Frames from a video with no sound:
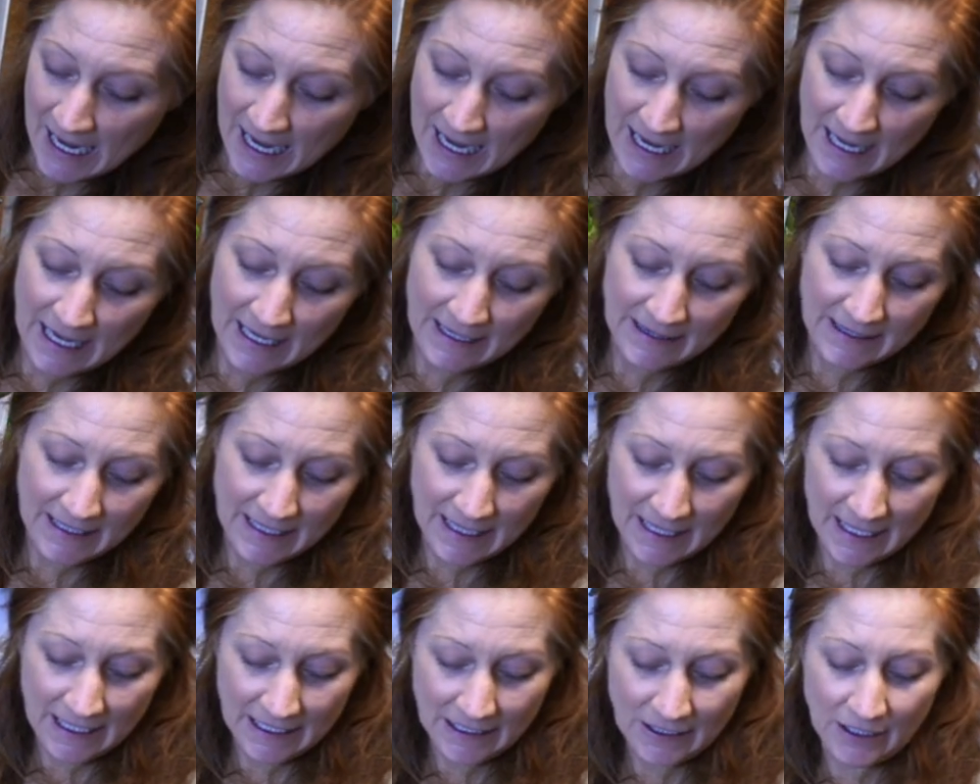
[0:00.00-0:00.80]
And
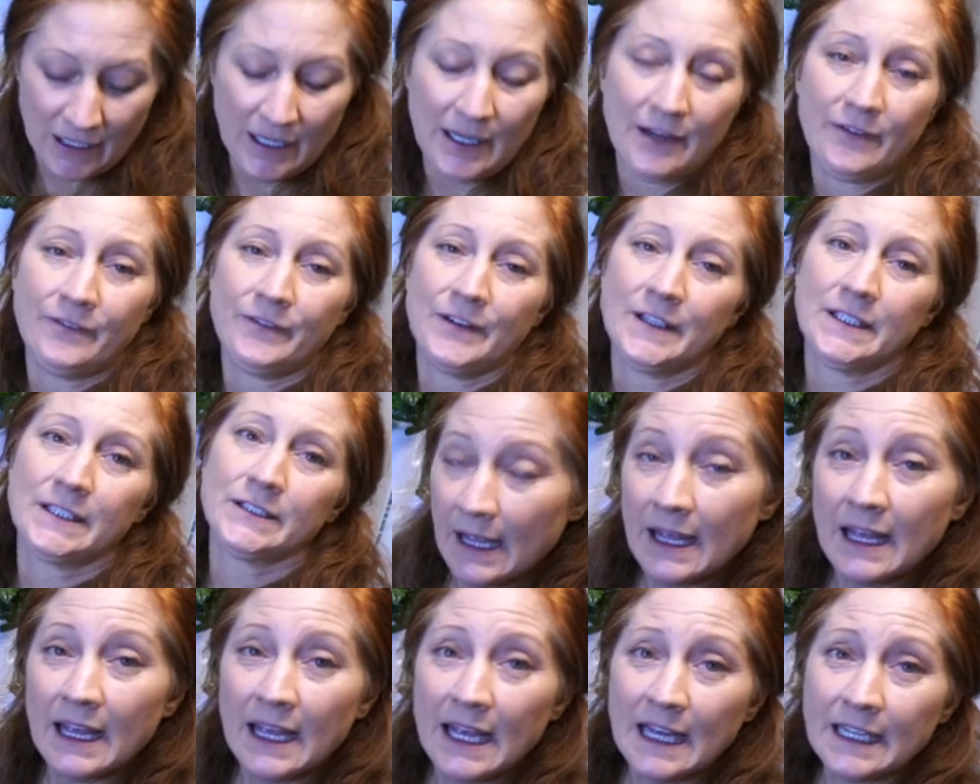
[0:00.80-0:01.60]
then if
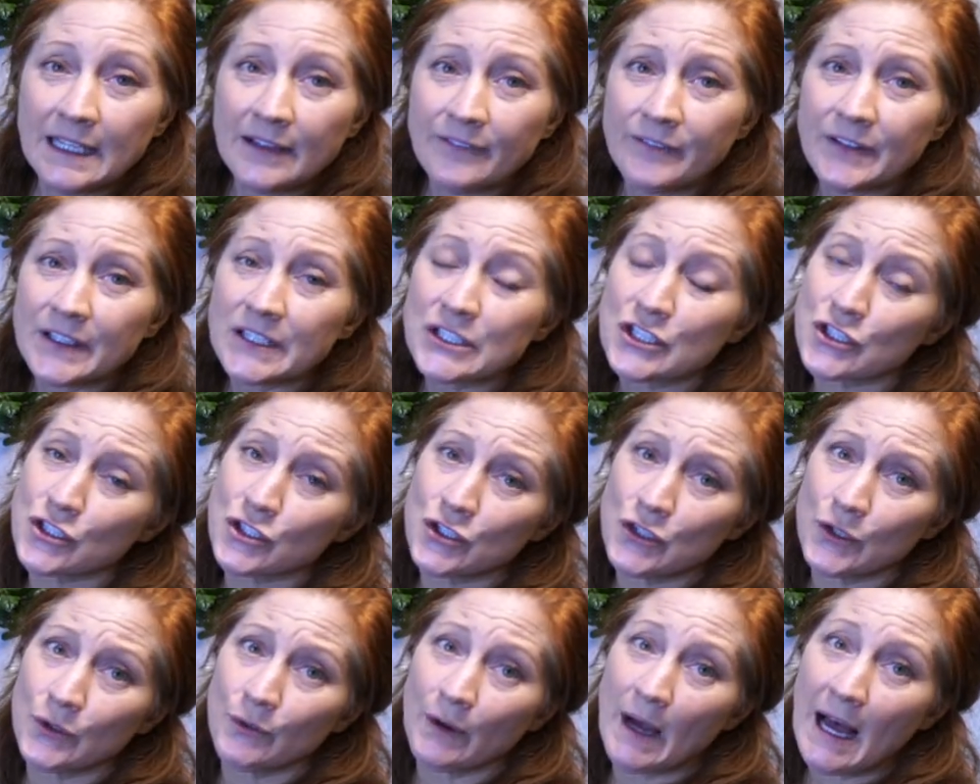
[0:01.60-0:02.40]
it's and if
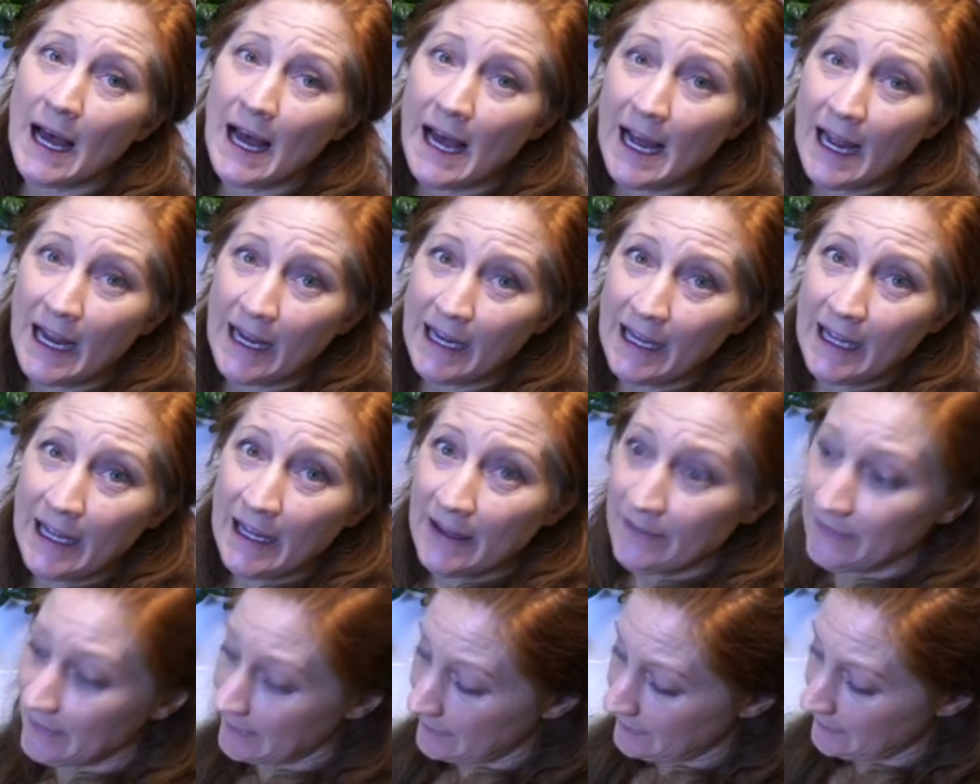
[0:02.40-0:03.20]
it's too high,
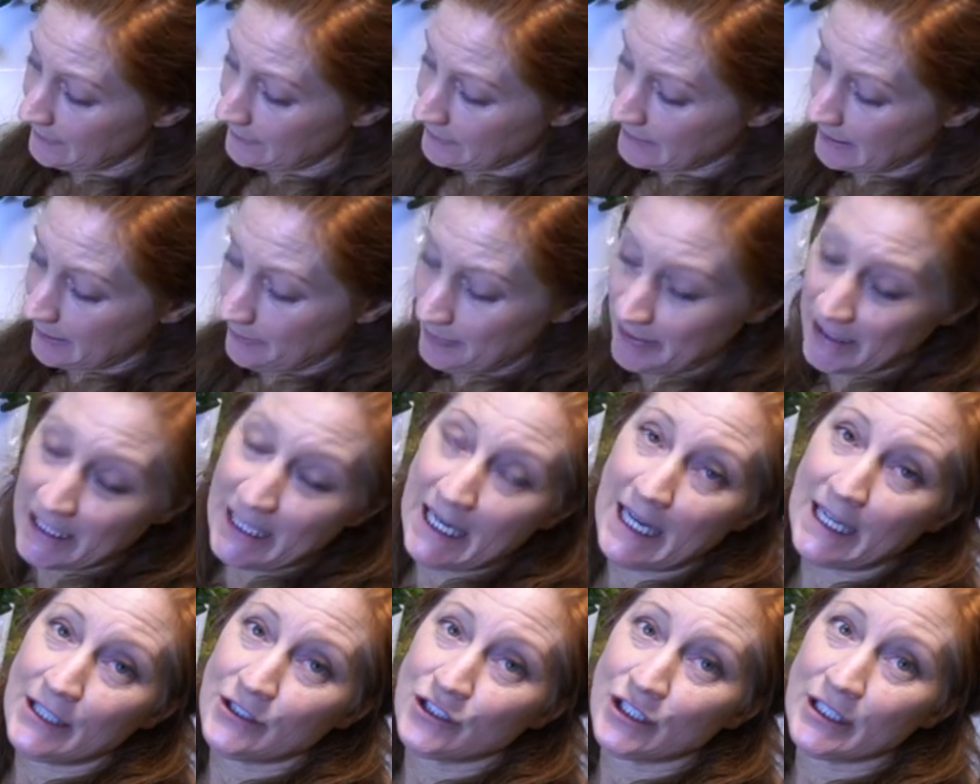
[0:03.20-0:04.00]
then there's a
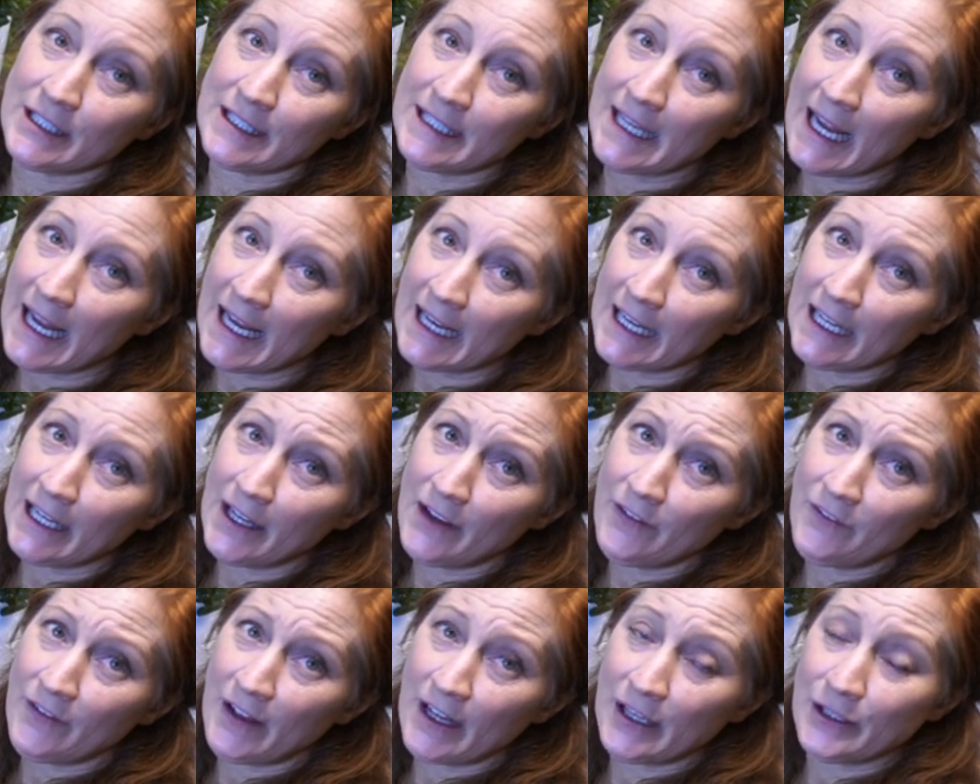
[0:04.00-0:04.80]
pH
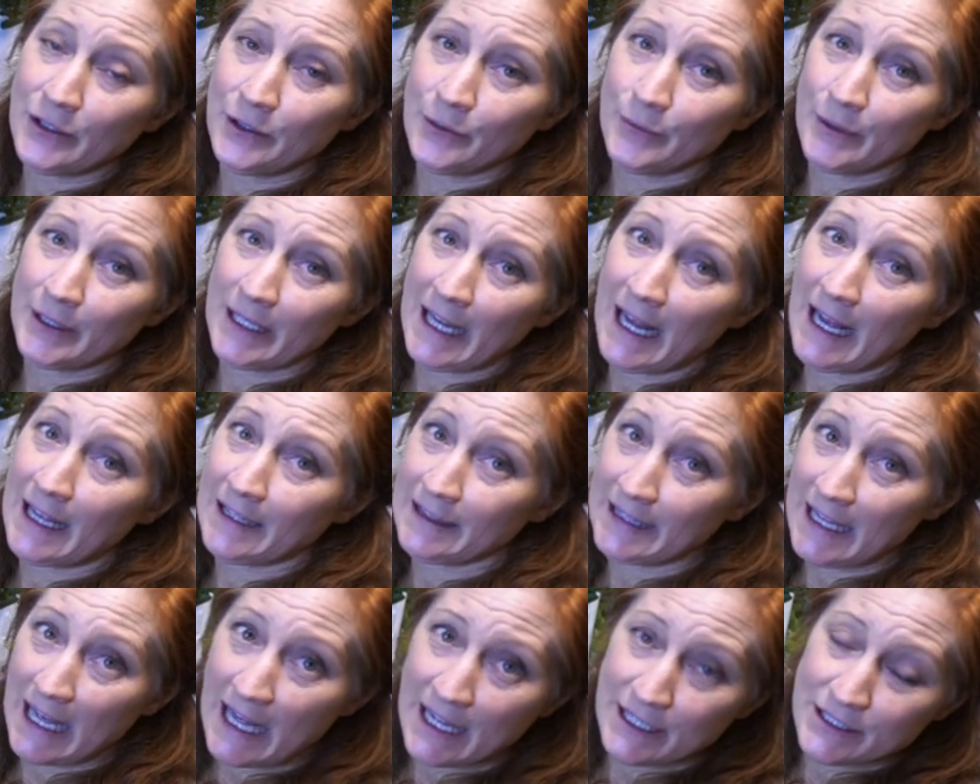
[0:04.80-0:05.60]
negative and you would
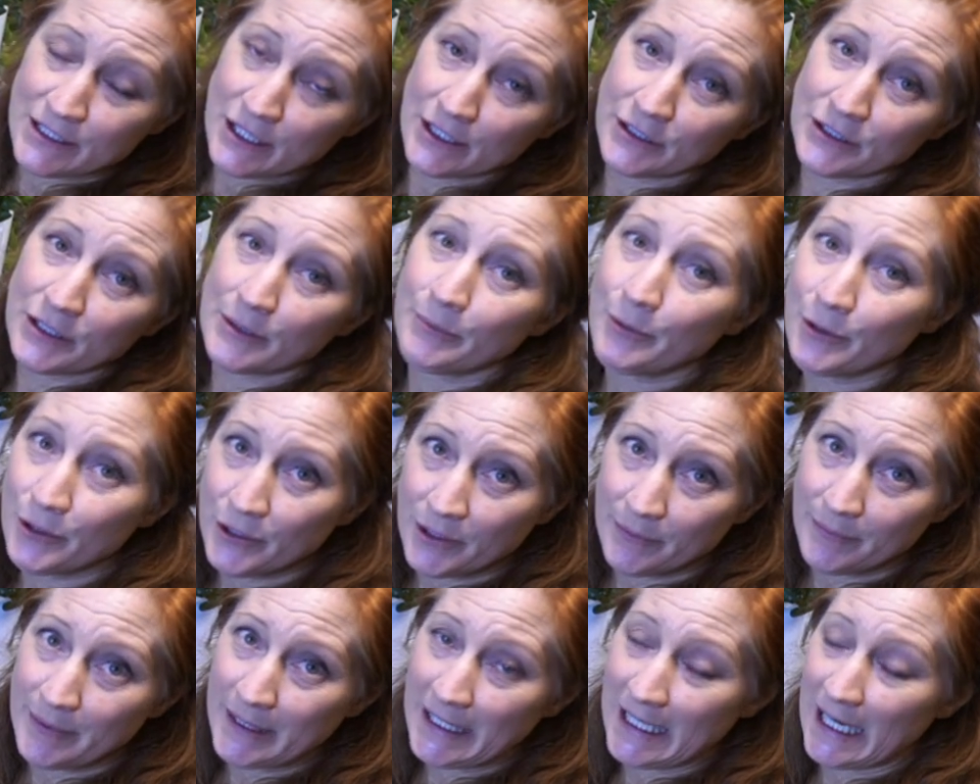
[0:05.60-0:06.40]
add that to pull
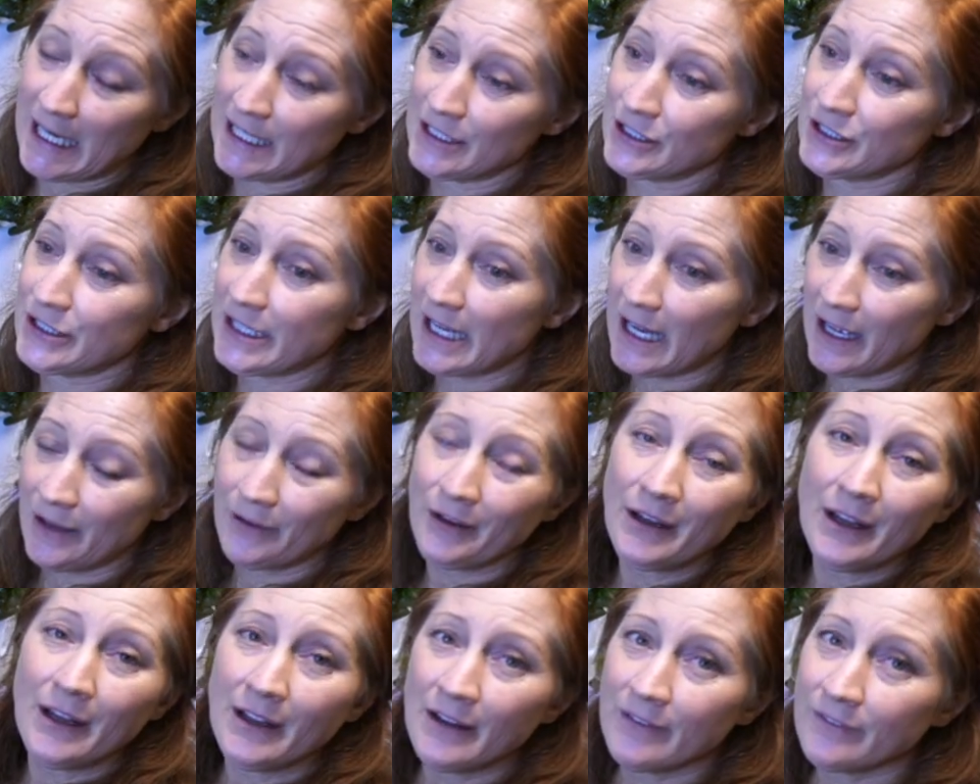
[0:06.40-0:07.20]
the pH
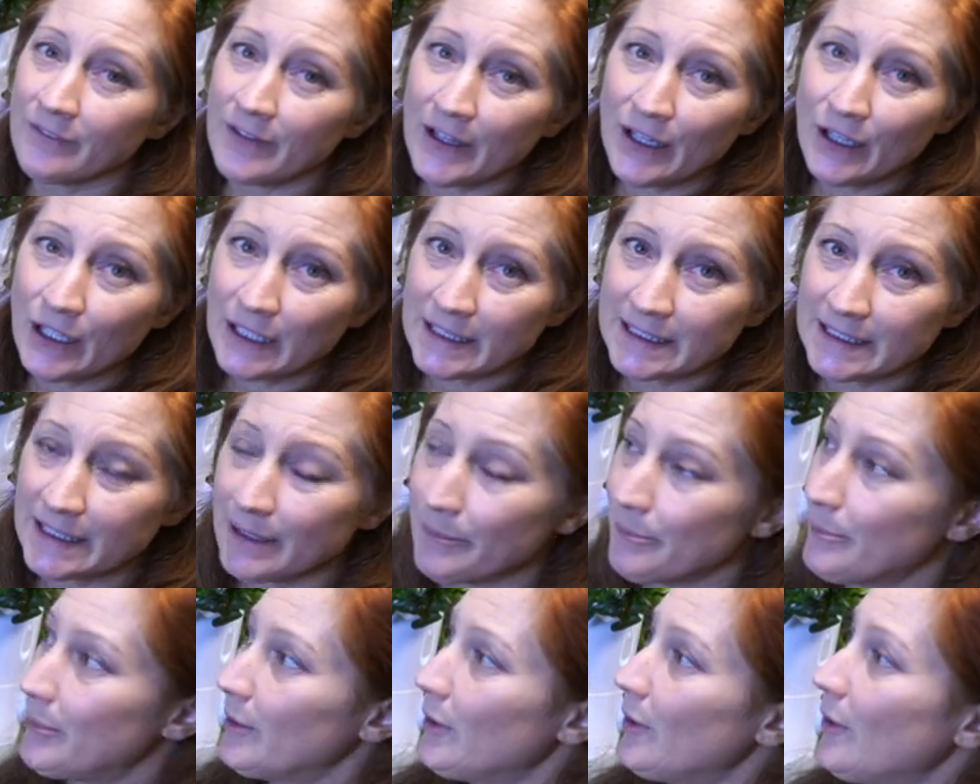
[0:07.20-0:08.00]
down. Very
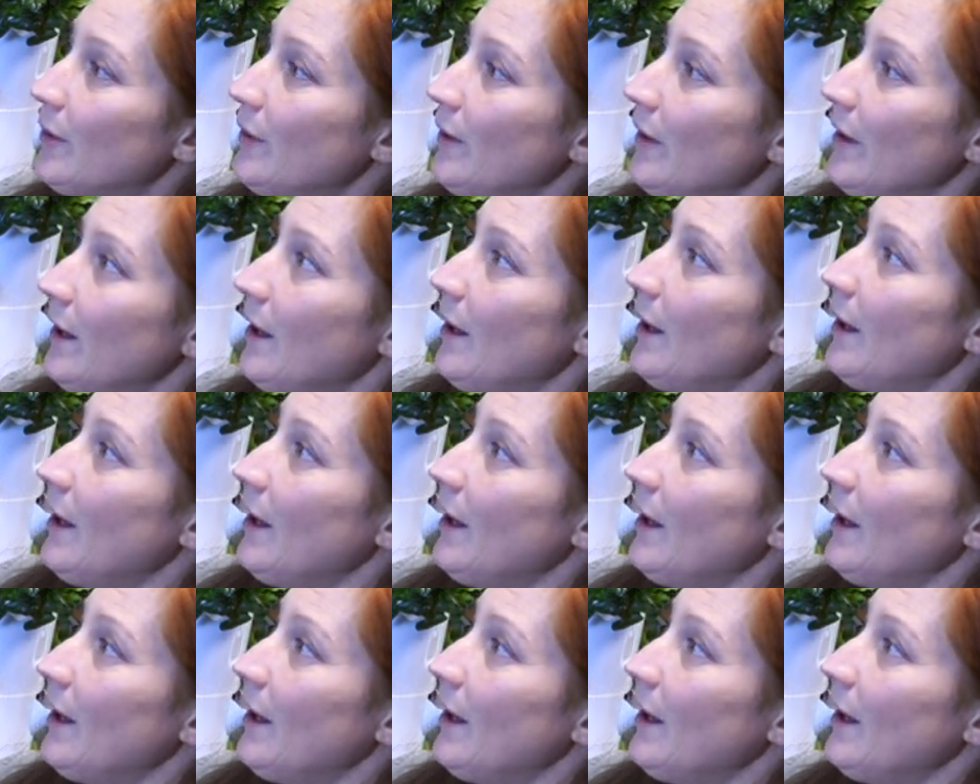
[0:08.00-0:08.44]
simple.